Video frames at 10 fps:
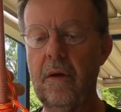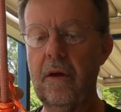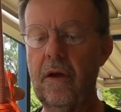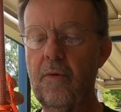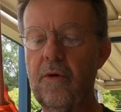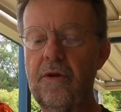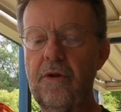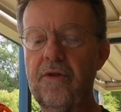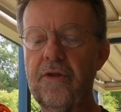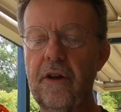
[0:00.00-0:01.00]
Now, you want to do
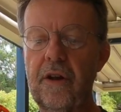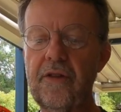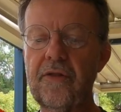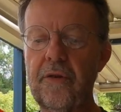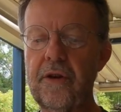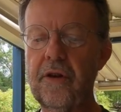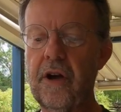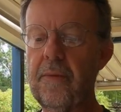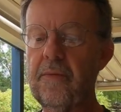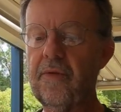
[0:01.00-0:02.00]
this at least 3
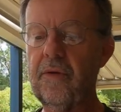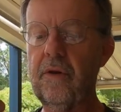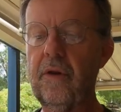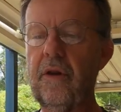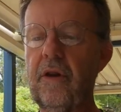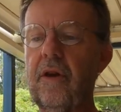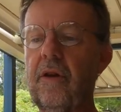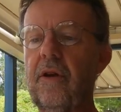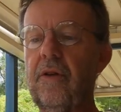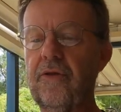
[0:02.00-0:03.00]
times.
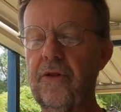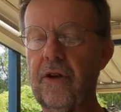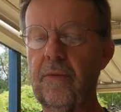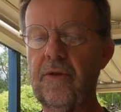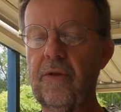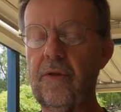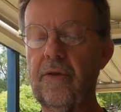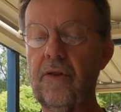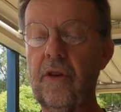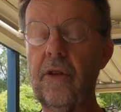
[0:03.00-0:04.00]
In
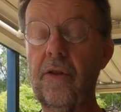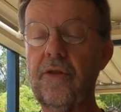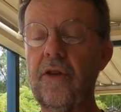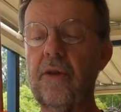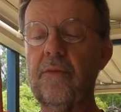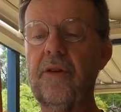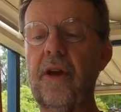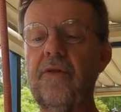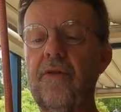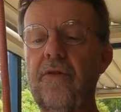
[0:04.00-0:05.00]
certain
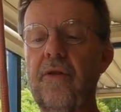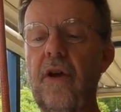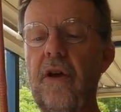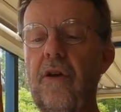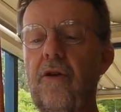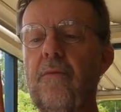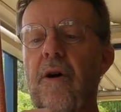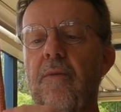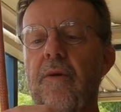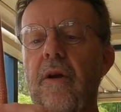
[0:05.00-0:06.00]
circumstances you
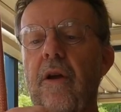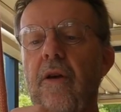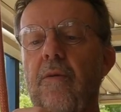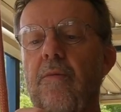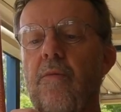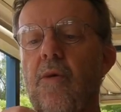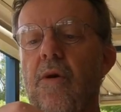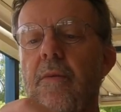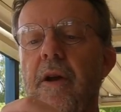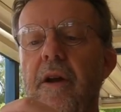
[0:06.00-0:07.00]
might want to go more
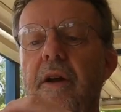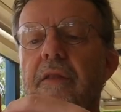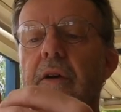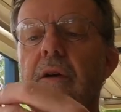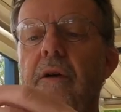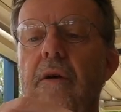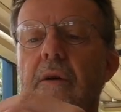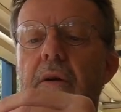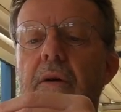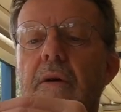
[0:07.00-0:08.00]
and add another
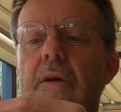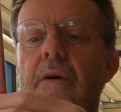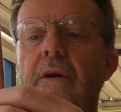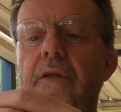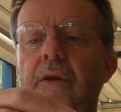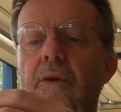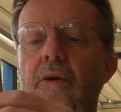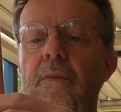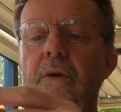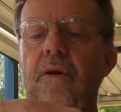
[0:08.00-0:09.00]

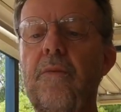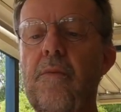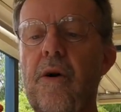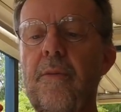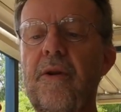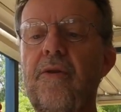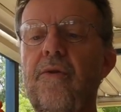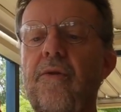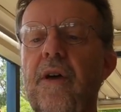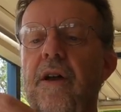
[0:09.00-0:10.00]
loop, and you might
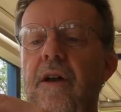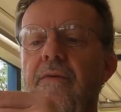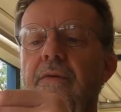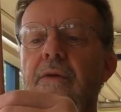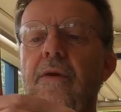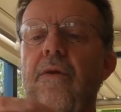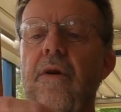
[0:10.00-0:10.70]
do that if the